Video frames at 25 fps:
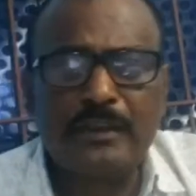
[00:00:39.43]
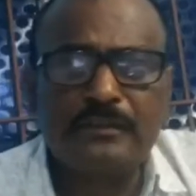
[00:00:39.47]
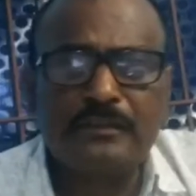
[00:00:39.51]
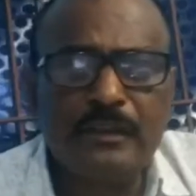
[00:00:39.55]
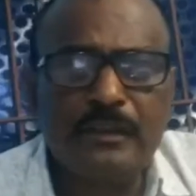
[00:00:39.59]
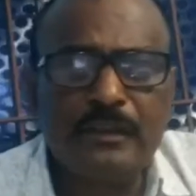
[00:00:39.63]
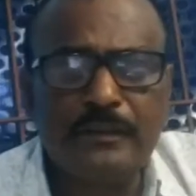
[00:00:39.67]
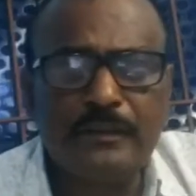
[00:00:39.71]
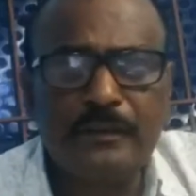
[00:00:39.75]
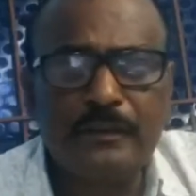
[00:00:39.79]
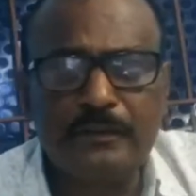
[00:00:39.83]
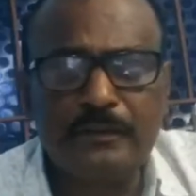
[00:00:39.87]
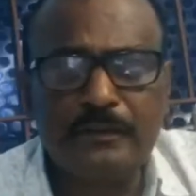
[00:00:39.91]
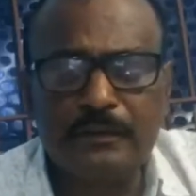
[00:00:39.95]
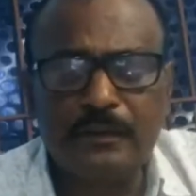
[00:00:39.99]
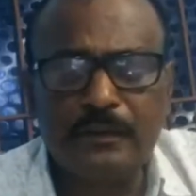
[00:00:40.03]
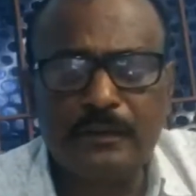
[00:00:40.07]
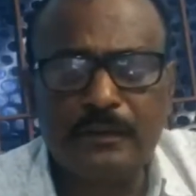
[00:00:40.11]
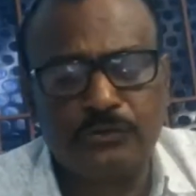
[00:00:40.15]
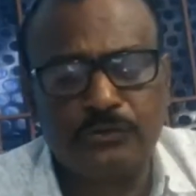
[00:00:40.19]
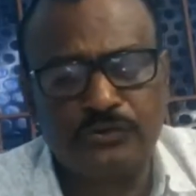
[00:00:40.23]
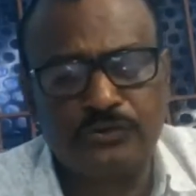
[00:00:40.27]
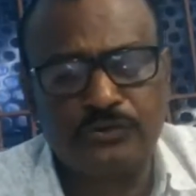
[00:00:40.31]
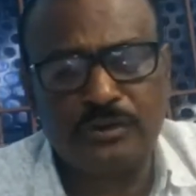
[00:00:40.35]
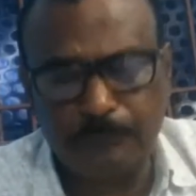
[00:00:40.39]
a question.
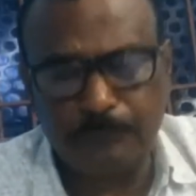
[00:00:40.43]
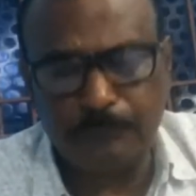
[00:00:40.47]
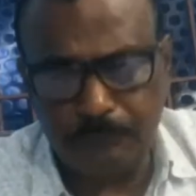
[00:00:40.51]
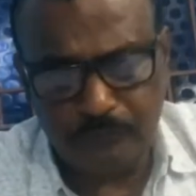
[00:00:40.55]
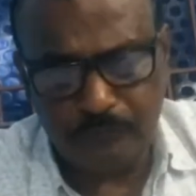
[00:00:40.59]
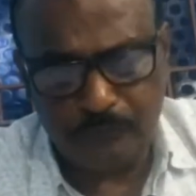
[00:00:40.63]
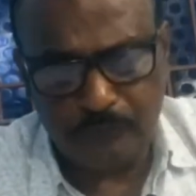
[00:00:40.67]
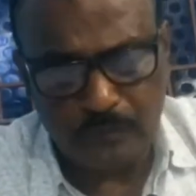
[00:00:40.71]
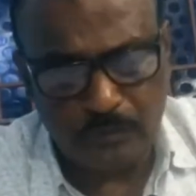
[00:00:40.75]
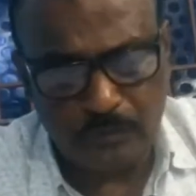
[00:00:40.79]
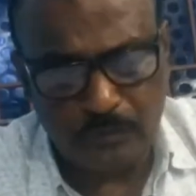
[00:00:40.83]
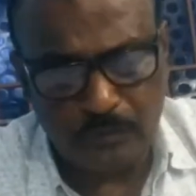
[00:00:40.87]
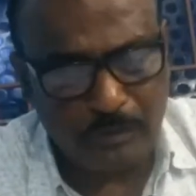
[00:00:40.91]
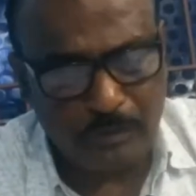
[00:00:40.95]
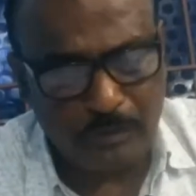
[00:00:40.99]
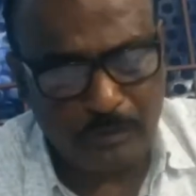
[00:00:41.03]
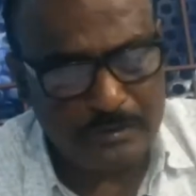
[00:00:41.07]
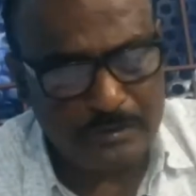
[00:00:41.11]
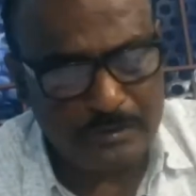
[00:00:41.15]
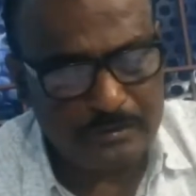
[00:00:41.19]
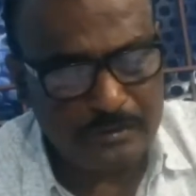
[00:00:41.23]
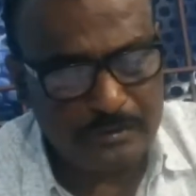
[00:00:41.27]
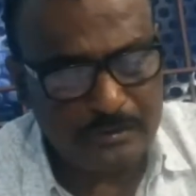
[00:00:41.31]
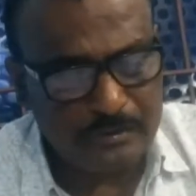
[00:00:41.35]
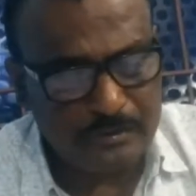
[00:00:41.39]
What is
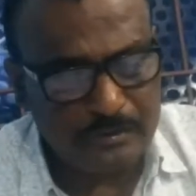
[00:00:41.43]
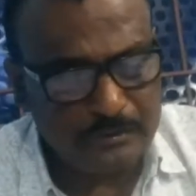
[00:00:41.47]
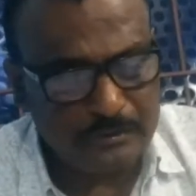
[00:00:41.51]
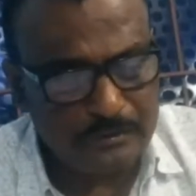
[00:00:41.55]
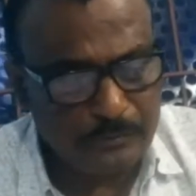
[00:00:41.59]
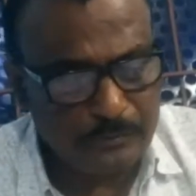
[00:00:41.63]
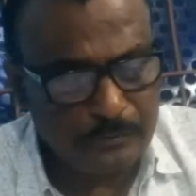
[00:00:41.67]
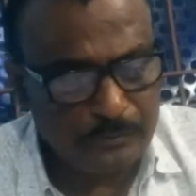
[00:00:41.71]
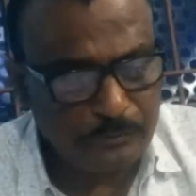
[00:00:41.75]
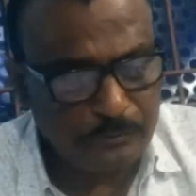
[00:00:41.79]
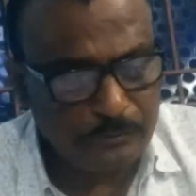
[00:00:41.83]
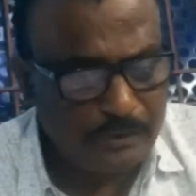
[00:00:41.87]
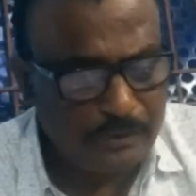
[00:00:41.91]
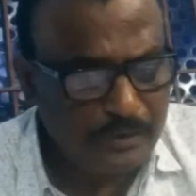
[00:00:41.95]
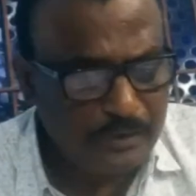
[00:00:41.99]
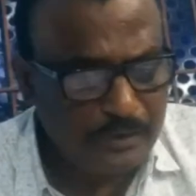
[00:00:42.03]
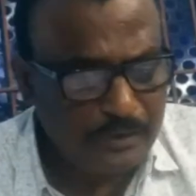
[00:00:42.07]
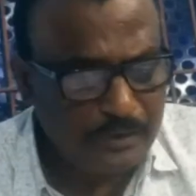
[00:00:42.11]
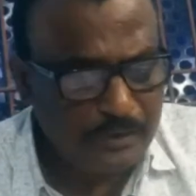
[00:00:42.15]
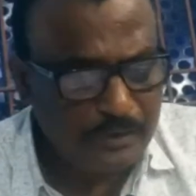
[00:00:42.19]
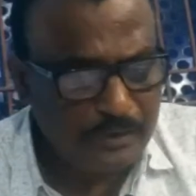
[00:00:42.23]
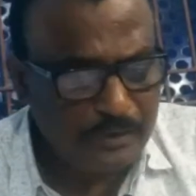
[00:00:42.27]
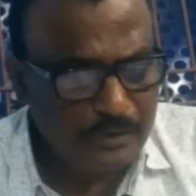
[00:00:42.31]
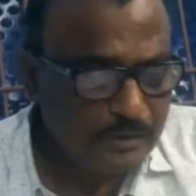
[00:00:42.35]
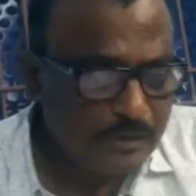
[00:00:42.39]

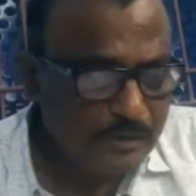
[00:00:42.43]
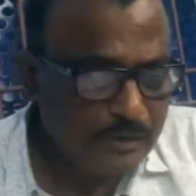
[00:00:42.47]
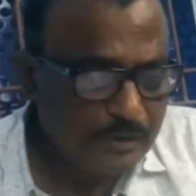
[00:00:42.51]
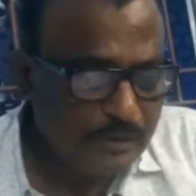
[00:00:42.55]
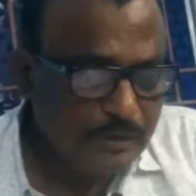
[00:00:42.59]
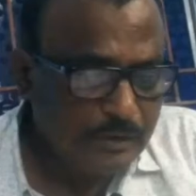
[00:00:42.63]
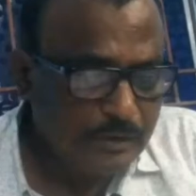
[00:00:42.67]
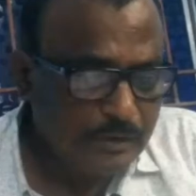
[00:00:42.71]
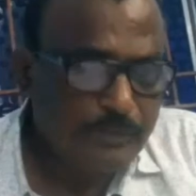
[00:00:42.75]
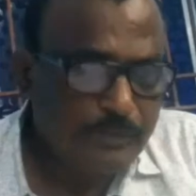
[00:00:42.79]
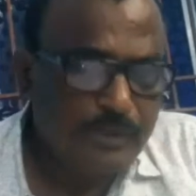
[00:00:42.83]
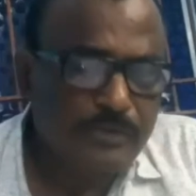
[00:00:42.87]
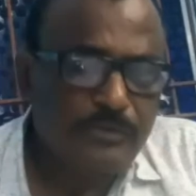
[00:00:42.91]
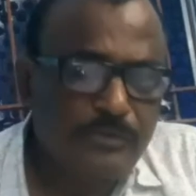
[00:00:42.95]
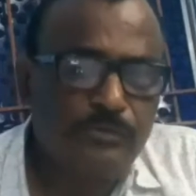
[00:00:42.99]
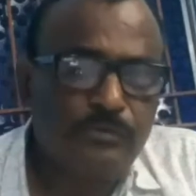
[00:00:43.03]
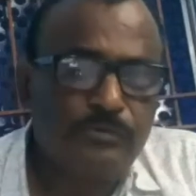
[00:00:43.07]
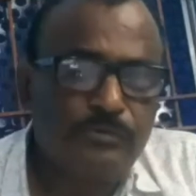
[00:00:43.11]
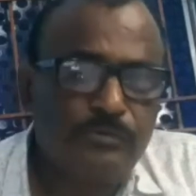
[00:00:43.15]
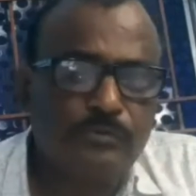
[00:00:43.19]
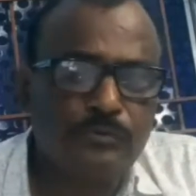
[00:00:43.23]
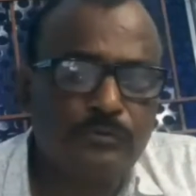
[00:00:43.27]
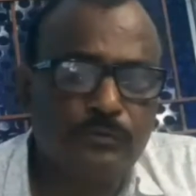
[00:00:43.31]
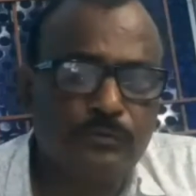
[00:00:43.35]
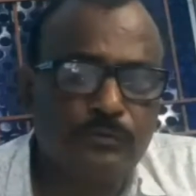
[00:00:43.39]
first you should
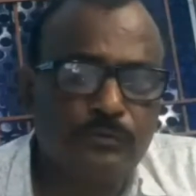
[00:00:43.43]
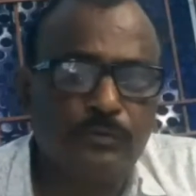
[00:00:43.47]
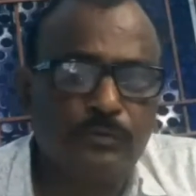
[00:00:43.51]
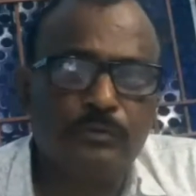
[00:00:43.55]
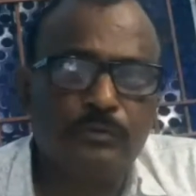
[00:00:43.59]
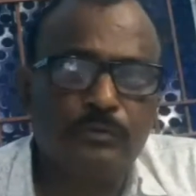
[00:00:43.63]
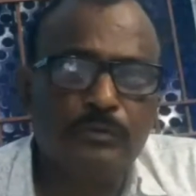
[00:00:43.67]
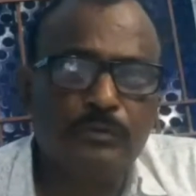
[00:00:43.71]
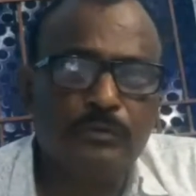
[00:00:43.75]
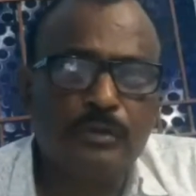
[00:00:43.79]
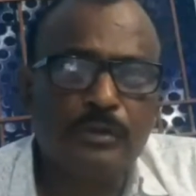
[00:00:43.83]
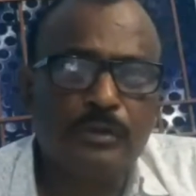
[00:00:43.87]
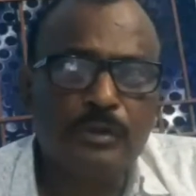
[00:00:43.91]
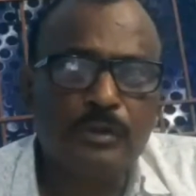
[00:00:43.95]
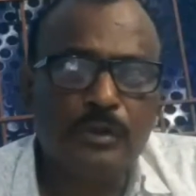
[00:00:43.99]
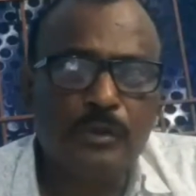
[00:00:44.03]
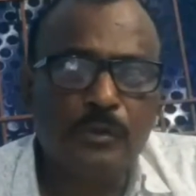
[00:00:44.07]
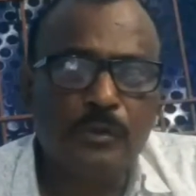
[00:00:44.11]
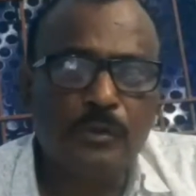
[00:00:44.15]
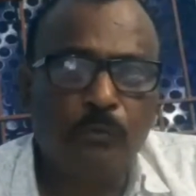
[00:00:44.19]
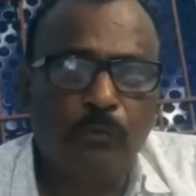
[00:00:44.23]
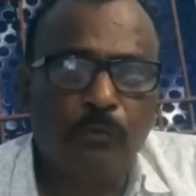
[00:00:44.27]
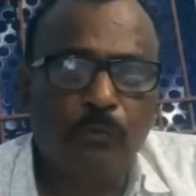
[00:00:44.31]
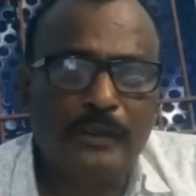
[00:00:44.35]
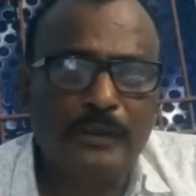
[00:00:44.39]
know what
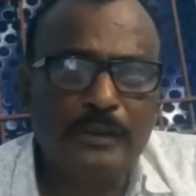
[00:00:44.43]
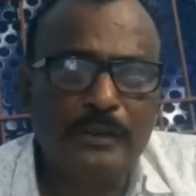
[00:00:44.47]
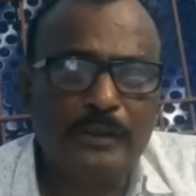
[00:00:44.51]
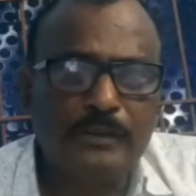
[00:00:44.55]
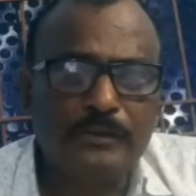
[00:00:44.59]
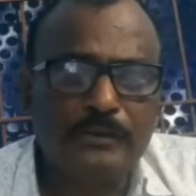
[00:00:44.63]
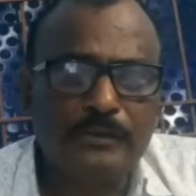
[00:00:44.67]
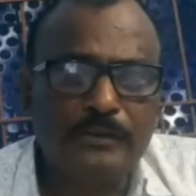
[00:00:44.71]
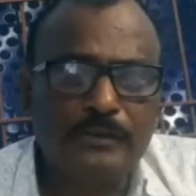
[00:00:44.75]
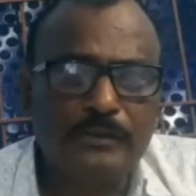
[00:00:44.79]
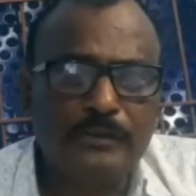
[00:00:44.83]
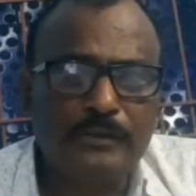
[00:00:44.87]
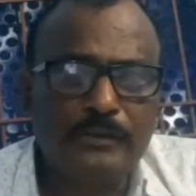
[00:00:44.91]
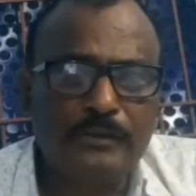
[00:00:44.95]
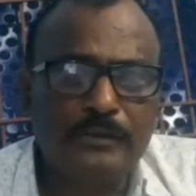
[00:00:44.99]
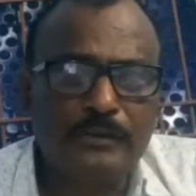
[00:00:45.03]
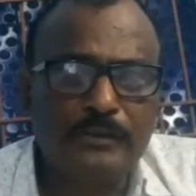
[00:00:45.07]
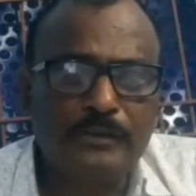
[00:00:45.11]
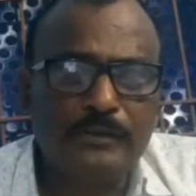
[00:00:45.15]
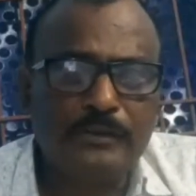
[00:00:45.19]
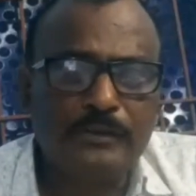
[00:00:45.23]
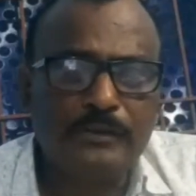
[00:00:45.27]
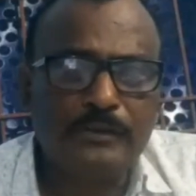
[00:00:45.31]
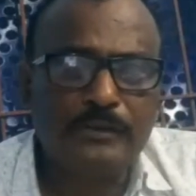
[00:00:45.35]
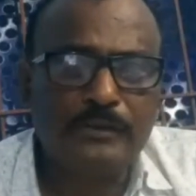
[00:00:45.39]
is homicide.